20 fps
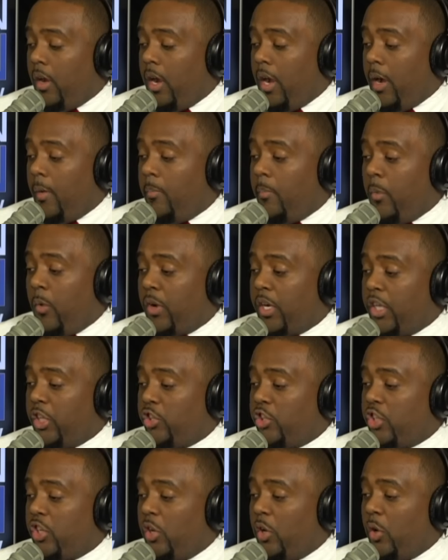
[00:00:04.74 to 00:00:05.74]

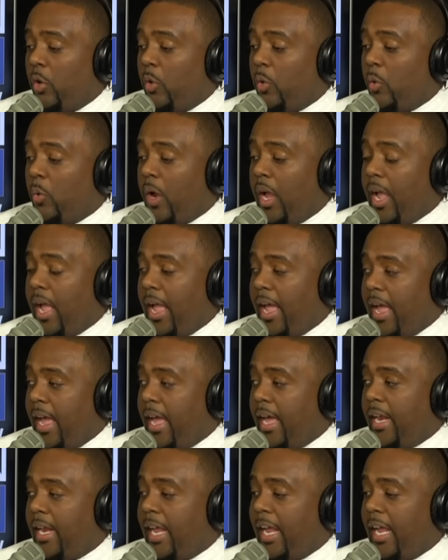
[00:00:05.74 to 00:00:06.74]
Morning Joe
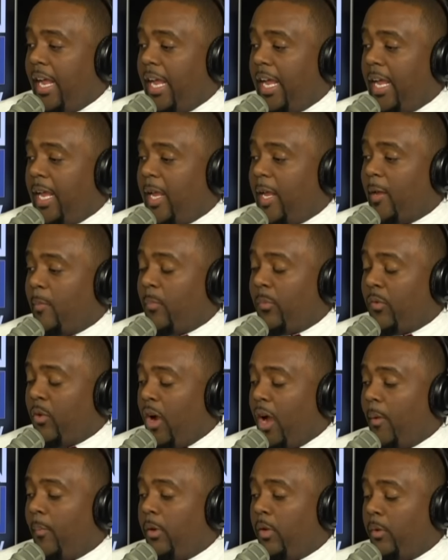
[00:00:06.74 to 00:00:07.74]
had a
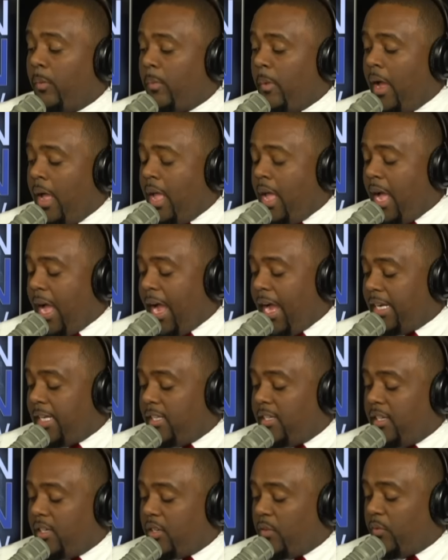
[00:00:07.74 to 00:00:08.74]
problem
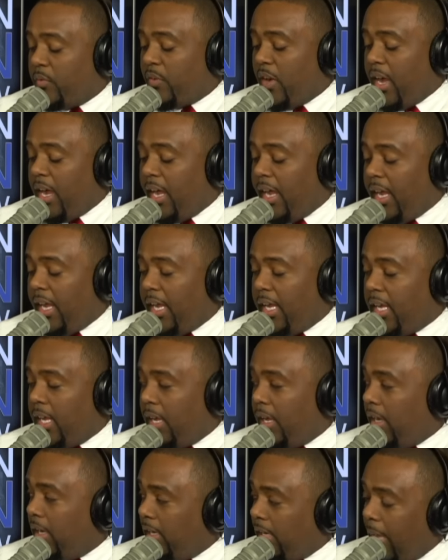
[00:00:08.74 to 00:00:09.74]
identifying
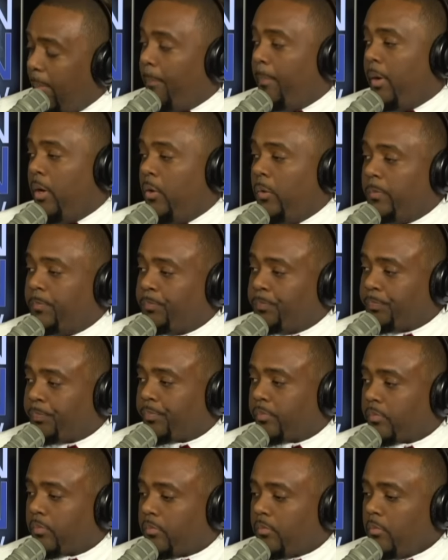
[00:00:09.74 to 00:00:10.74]
Aleppo.
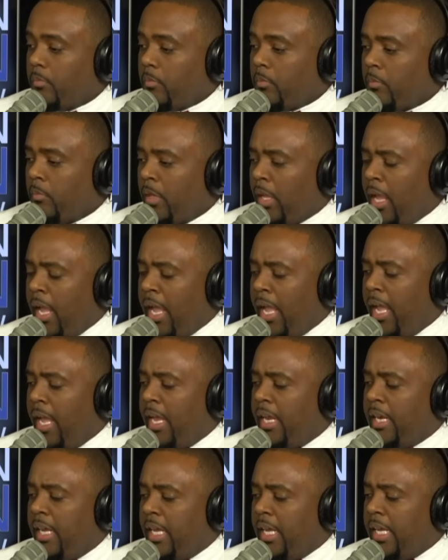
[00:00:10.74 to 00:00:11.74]

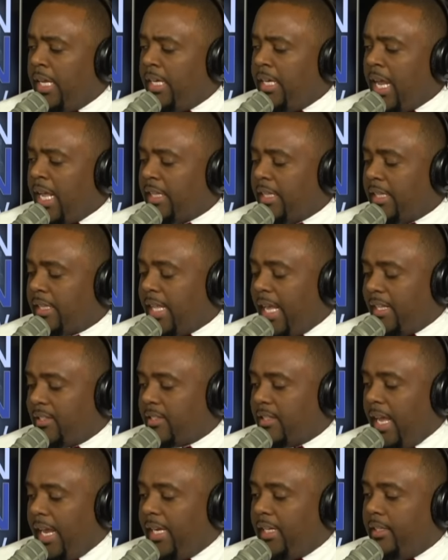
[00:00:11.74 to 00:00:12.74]
And not that
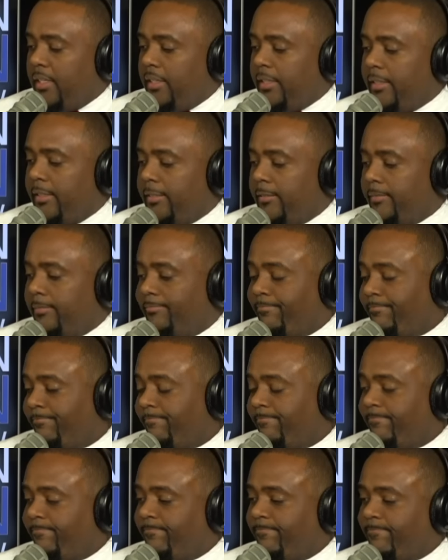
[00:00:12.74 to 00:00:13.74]
that's like,
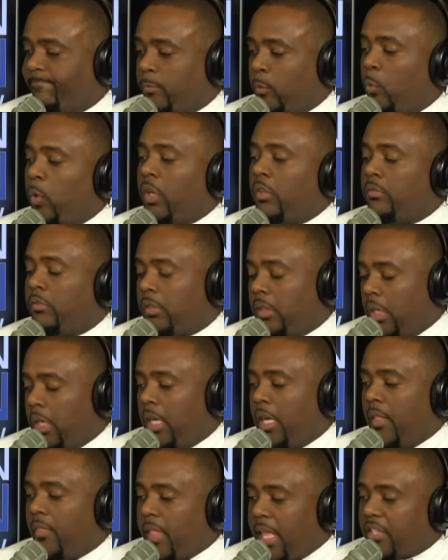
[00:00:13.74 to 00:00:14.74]
well,
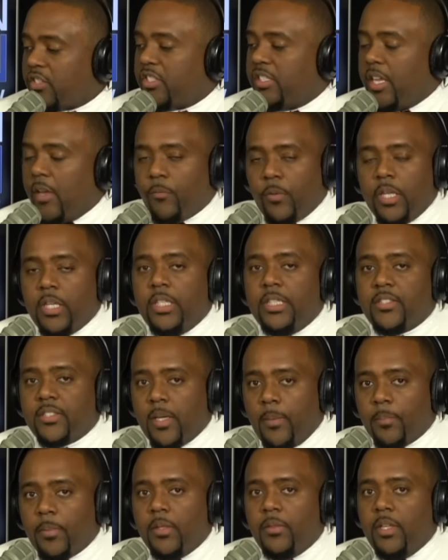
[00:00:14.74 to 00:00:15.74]
that's definitely
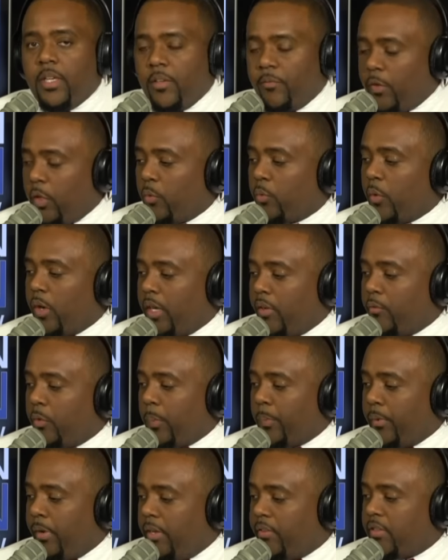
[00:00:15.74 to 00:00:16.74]
something that if you're running
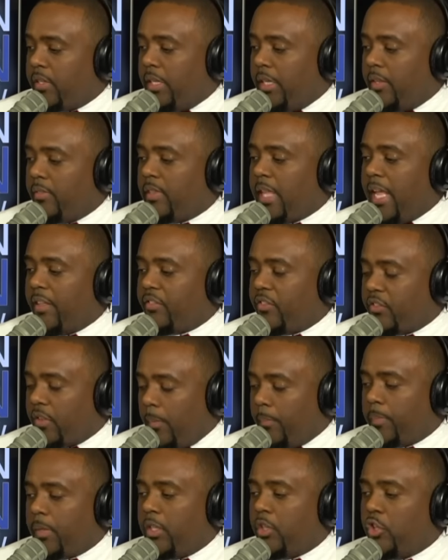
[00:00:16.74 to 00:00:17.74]
for president, that's
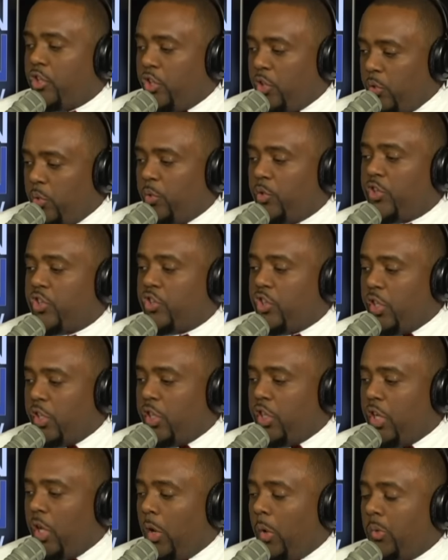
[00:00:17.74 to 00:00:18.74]
something you
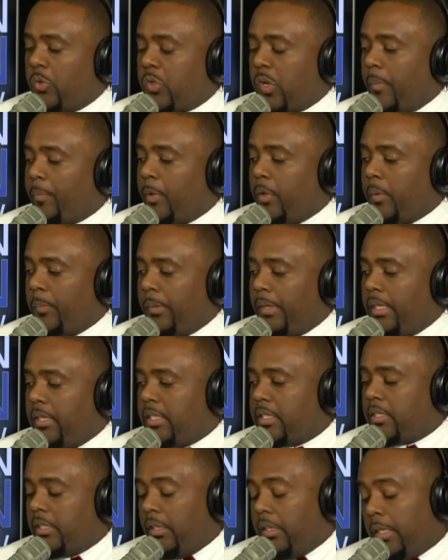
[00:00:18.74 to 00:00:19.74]
should know. So I'm going to play
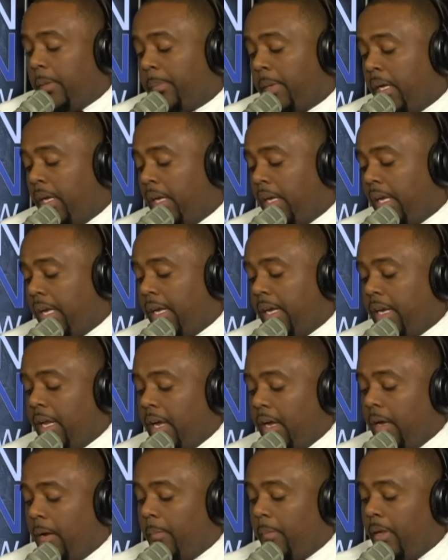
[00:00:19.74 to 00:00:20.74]
this clip and
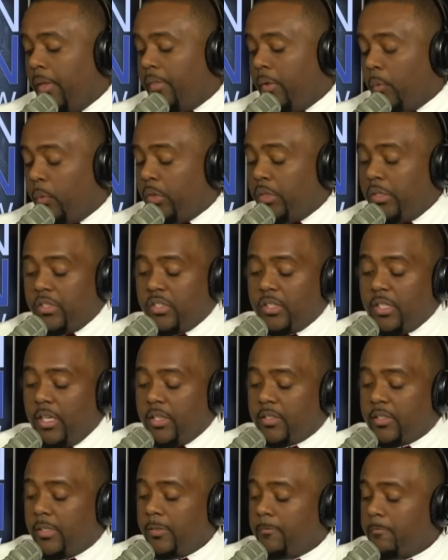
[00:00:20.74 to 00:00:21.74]
then we'll
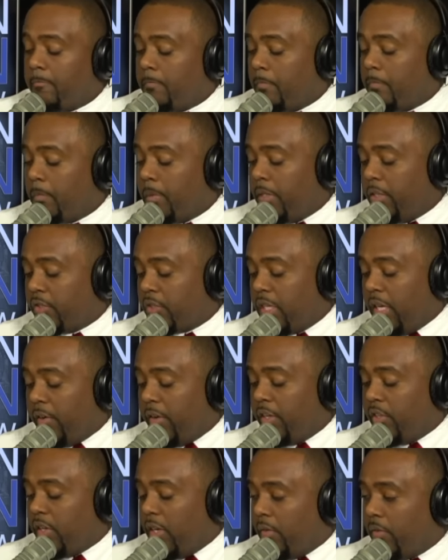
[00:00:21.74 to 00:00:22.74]
discuss it. Here's
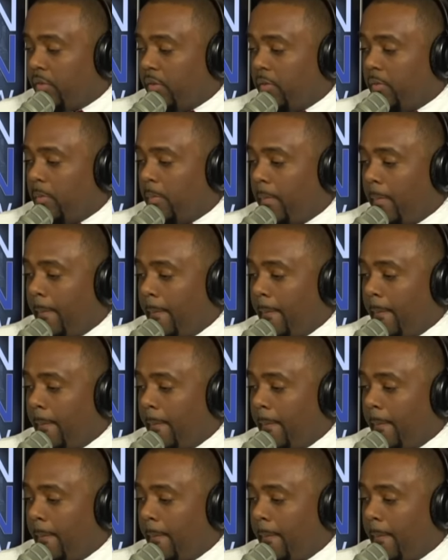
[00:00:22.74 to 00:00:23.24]
Gary Johnson.